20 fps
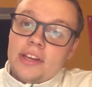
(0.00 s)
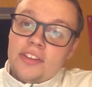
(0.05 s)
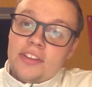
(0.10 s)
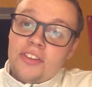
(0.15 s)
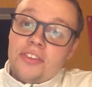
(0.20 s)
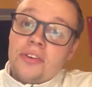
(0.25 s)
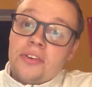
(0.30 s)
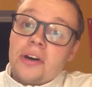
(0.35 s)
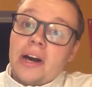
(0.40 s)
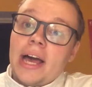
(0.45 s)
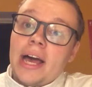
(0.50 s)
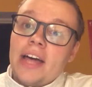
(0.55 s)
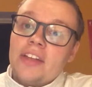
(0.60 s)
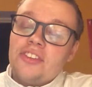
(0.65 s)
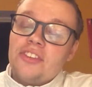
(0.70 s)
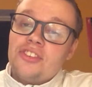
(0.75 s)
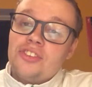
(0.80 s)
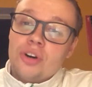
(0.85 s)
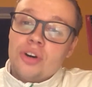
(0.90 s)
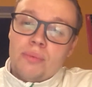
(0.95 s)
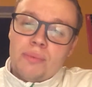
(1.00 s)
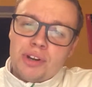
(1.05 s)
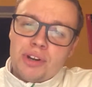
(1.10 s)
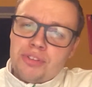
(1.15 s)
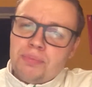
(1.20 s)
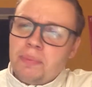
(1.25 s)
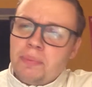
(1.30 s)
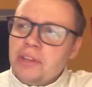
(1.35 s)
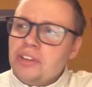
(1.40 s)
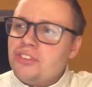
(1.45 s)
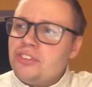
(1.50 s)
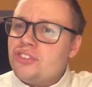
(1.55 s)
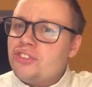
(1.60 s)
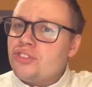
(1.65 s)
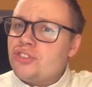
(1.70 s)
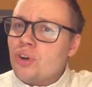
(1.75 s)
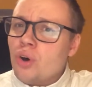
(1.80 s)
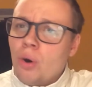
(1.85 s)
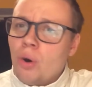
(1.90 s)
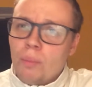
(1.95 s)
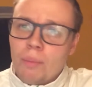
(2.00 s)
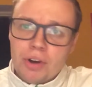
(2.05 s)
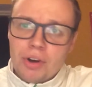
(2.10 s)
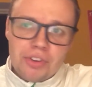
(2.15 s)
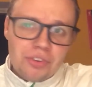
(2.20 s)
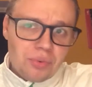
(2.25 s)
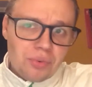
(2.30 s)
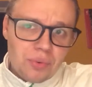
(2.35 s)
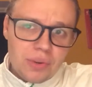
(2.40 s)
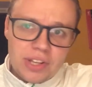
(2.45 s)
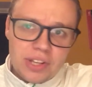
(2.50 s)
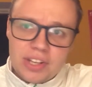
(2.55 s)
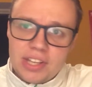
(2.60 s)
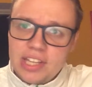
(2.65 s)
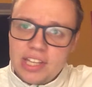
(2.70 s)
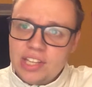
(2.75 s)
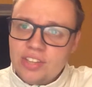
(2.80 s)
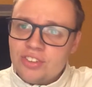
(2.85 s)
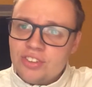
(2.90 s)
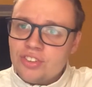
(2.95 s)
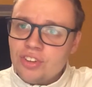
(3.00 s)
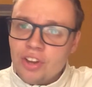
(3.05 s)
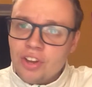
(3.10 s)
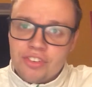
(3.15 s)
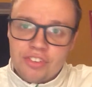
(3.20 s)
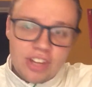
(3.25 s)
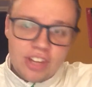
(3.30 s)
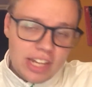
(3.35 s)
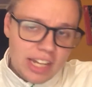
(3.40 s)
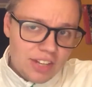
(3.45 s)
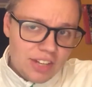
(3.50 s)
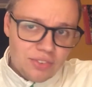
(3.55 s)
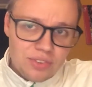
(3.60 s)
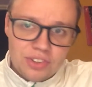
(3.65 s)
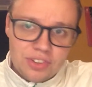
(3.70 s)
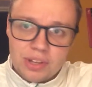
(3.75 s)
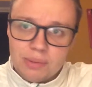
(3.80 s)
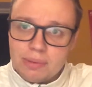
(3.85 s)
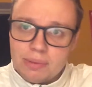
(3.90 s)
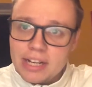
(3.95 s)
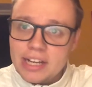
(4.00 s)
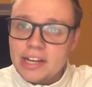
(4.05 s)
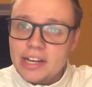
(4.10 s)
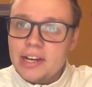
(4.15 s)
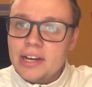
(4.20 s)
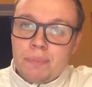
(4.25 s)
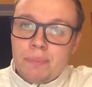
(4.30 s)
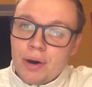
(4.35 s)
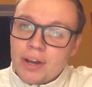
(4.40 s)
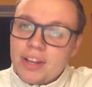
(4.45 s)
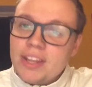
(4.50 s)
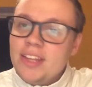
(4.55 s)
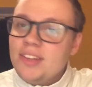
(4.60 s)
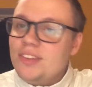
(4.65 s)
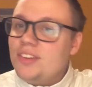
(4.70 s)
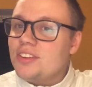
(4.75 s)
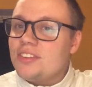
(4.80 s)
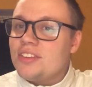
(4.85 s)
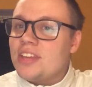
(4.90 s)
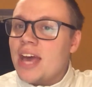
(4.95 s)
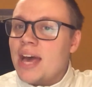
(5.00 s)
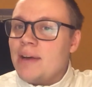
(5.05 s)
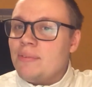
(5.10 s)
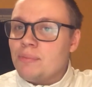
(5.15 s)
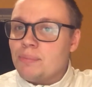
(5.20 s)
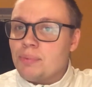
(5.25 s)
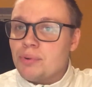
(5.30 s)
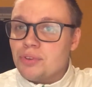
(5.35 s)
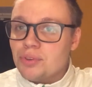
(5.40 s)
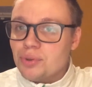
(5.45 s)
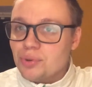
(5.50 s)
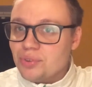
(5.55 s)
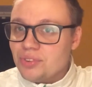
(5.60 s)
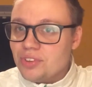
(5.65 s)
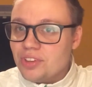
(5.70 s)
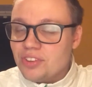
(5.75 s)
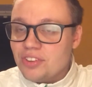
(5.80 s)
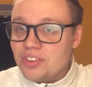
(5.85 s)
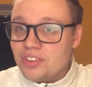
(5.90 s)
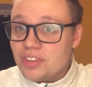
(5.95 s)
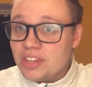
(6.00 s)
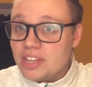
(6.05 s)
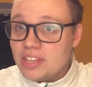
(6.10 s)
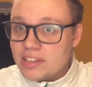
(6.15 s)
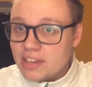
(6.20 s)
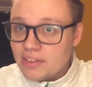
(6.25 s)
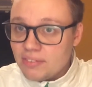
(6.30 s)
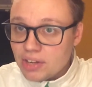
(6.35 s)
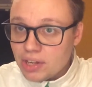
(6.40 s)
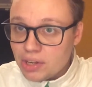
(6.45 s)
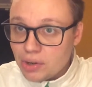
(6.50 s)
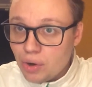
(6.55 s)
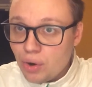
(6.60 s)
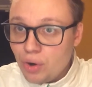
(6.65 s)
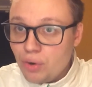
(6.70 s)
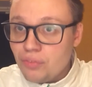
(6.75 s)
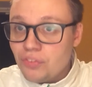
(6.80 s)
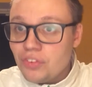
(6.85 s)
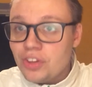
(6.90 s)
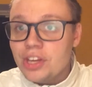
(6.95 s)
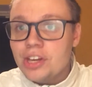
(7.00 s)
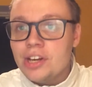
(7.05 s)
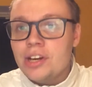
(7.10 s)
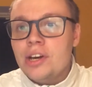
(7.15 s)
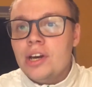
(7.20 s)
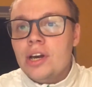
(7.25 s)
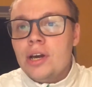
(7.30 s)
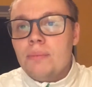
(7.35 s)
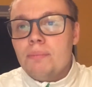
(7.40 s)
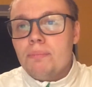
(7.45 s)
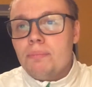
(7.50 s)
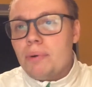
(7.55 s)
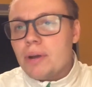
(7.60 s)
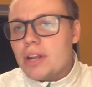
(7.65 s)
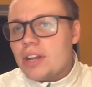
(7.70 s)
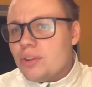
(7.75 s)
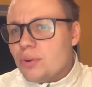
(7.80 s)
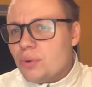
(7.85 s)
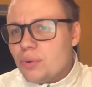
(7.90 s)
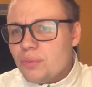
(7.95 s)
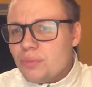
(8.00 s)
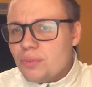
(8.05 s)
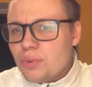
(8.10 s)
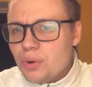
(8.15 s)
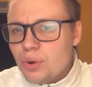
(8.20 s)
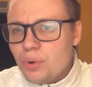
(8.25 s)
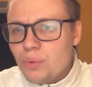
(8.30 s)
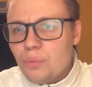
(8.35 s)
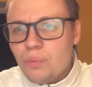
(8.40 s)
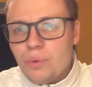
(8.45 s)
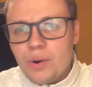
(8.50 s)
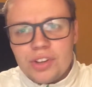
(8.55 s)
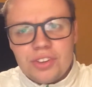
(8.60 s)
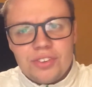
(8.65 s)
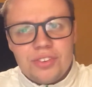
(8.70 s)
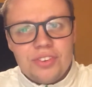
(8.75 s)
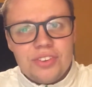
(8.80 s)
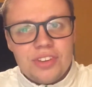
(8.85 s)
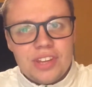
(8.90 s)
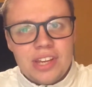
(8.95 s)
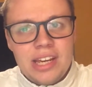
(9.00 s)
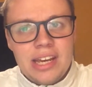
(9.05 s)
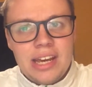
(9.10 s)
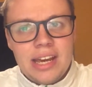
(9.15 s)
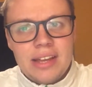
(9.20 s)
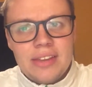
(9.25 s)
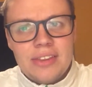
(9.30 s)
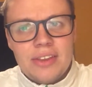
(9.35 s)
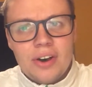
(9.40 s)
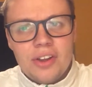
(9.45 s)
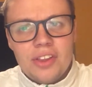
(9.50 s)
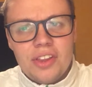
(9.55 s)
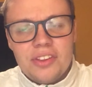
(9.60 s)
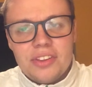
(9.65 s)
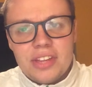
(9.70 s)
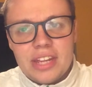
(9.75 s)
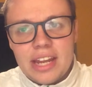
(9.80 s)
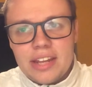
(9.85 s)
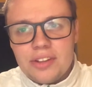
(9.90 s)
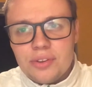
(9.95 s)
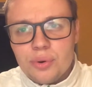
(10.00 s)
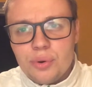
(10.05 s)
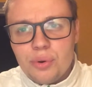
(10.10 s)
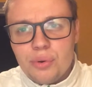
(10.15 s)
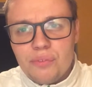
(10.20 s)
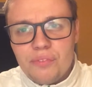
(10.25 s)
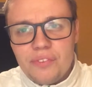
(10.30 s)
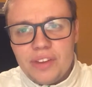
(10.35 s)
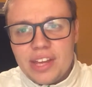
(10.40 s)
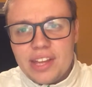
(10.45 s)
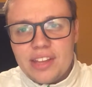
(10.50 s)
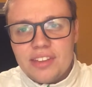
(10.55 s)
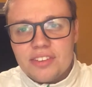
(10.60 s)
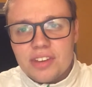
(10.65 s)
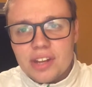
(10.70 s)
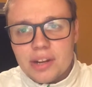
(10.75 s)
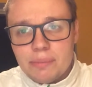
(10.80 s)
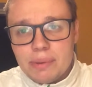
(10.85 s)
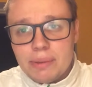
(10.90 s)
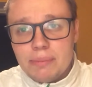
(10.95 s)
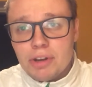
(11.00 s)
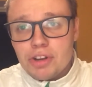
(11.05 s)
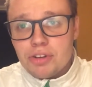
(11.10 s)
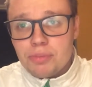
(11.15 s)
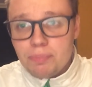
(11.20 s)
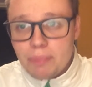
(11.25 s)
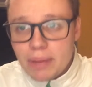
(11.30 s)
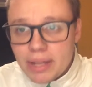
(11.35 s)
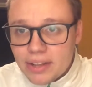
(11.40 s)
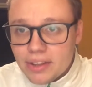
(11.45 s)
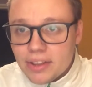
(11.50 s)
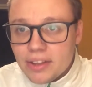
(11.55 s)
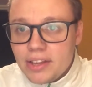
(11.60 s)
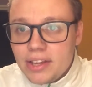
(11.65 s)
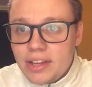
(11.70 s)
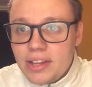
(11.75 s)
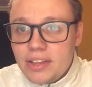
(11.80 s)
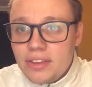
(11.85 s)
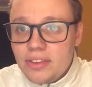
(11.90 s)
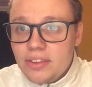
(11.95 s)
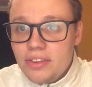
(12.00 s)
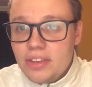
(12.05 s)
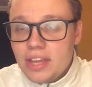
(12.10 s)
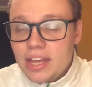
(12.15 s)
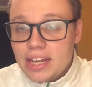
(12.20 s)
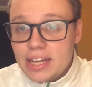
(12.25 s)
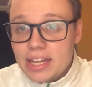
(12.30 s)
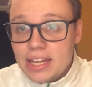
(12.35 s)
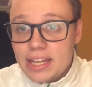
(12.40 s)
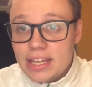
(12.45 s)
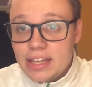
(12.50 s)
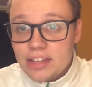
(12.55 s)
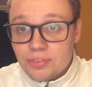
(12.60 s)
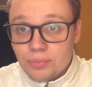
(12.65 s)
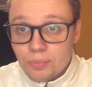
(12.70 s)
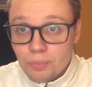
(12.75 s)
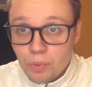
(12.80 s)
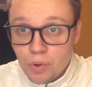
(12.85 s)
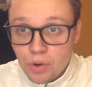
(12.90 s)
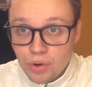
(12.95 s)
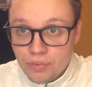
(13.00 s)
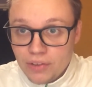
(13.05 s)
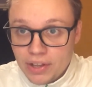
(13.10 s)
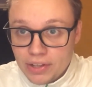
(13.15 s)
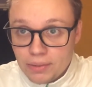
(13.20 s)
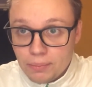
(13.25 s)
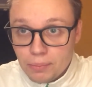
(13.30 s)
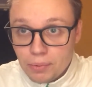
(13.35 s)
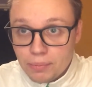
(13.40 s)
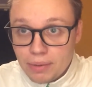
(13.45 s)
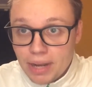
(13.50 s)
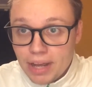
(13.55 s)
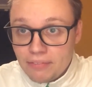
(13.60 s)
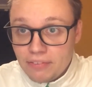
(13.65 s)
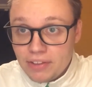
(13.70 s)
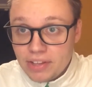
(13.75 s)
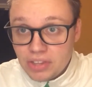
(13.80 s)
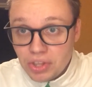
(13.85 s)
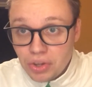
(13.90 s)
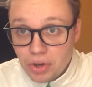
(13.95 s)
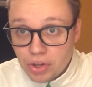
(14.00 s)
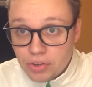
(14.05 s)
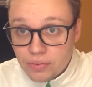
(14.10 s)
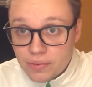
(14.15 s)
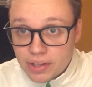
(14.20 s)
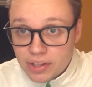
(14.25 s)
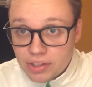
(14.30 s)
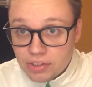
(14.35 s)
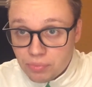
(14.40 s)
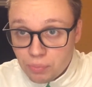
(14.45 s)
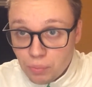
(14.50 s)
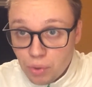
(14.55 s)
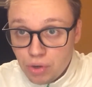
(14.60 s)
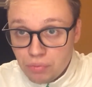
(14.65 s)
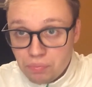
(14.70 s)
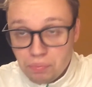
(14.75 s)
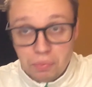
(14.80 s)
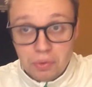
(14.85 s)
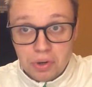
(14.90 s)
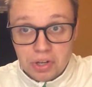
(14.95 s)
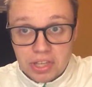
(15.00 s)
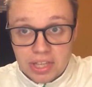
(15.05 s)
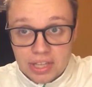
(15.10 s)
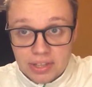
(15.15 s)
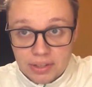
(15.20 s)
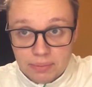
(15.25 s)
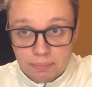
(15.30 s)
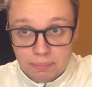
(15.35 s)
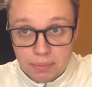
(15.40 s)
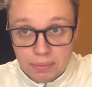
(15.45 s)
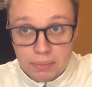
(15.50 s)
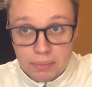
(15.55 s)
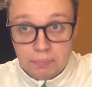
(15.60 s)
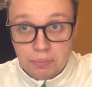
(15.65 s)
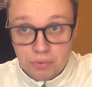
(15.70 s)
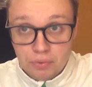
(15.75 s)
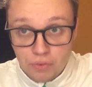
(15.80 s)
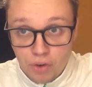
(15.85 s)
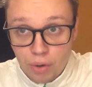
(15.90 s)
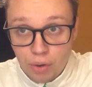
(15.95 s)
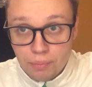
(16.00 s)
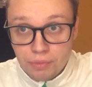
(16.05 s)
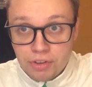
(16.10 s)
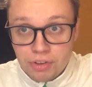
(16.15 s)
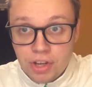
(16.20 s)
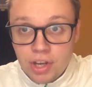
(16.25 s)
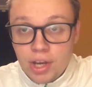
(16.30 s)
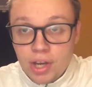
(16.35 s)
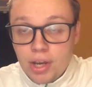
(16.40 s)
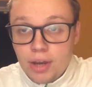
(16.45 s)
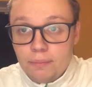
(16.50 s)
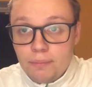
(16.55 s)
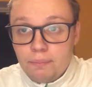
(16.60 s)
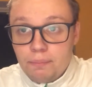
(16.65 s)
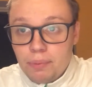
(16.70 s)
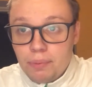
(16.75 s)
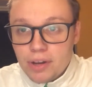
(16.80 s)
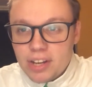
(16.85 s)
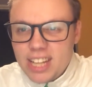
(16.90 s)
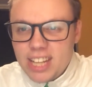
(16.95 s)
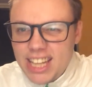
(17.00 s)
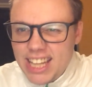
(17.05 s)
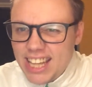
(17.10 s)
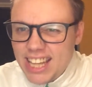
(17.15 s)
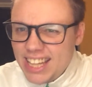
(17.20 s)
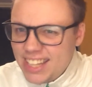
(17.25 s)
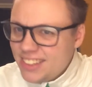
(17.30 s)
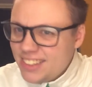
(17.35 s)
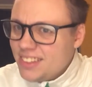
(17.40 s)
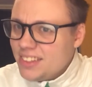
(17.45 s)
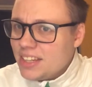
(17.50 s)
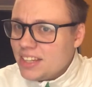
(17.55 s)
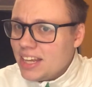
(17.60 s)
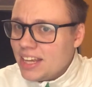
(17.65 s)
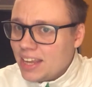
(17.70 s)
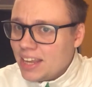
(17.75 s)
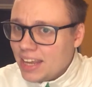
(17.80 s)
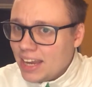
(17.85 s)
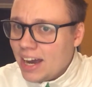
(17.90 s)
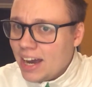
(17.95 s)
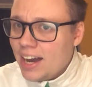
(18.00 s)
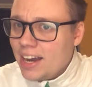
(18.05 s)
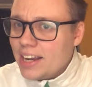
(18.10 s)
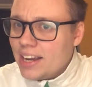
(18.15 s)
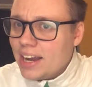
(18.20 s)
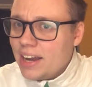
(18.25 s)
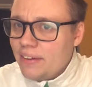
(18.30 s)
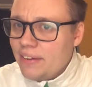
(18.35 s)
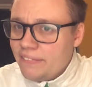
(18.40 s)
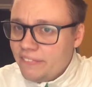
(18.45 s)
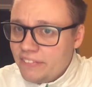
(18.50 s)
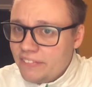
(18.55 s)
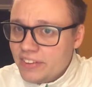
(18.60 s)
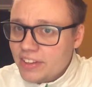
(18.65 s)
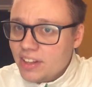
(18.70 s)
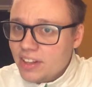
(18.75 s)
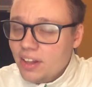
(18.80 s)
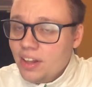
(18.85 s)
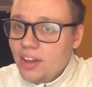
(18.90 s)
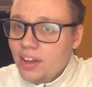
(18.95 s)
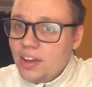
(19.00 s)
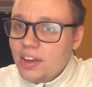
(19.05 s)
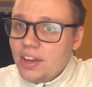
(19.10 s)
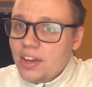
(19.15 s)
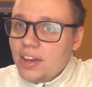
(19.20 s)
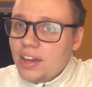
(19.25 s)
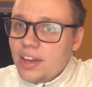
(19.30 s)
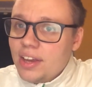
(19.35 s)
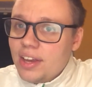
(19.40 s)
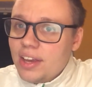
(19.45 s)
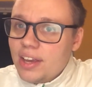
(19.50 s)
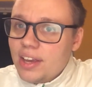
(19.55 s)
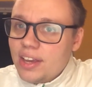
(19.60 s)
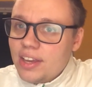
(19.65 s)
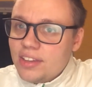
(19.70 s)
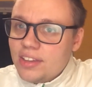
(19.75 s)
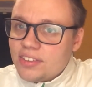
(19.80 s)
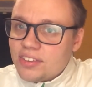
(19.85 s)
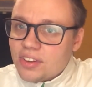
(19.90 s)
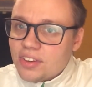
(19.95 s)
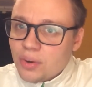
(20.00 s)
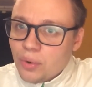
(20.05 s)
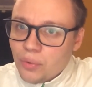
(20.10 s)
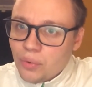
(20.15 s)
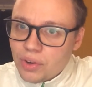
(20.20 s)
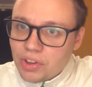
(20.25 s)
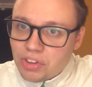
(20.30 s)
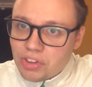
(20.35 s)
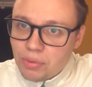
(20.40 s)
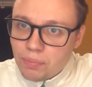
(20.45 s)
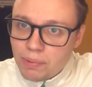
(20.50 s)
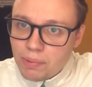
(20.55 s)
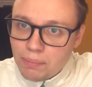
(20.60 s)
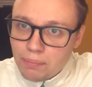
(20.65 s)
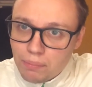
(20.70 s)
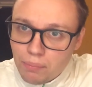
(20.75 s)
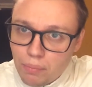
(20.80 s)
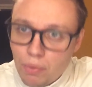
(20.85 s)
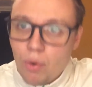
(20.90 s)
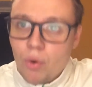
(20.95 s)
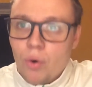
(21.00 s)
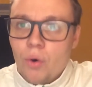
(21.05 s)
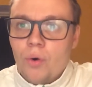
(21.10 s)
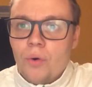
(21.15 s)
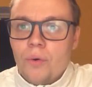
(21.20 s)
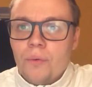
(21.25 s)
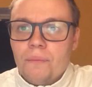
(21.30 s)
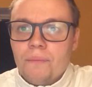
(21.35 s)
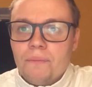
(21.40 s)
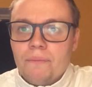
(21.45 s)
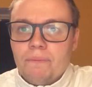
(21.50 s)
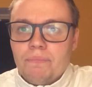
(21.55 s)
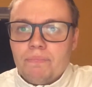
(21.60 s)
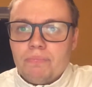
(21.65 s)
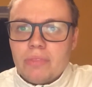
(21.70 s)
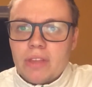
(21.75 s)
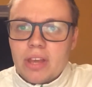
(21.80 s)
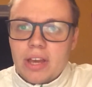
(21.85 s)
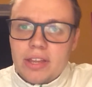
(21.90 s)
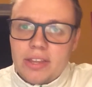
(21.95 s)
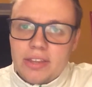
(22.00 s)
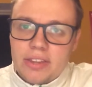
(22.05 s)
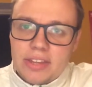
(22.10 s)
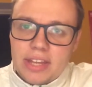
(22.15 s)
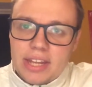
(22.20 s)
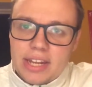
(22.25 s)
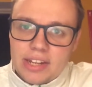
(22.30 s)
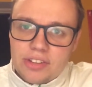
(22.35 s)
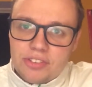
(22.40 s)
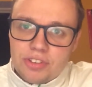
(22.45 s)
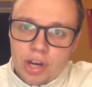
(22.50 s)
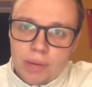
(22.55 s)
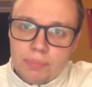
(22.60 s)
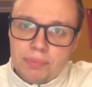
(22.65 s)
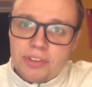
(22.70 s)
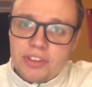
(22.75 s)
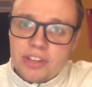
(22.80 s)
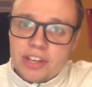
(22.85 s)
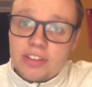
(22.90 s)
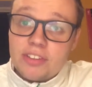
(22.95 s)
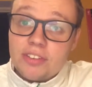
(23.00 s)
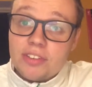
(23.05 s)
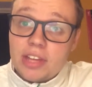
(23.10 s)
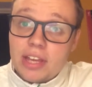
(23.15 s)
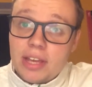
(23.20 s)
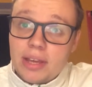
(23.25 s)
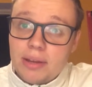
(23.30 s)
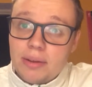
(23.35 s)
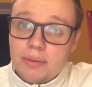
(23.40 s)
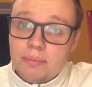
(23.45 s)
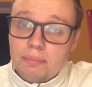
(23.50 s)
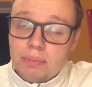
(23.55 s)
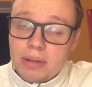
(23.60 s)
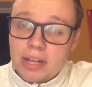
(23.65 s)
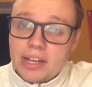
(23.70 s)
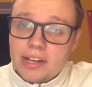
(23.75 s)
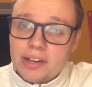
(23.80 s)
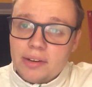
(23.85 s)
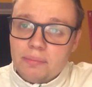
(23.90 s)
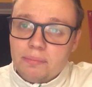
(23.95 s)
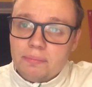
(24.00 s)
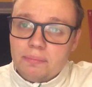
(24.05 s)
Jason Zucker has so much beef, so much grit. He is such an interesting player, but he just haven't produced this season. He's having an off year, but I don't know what to say other than I don't think he's going to be much better than he is worth at the moment. I think the contract is worth what he performs, but he isn't a guy I feel is going to be more than a top 6 player.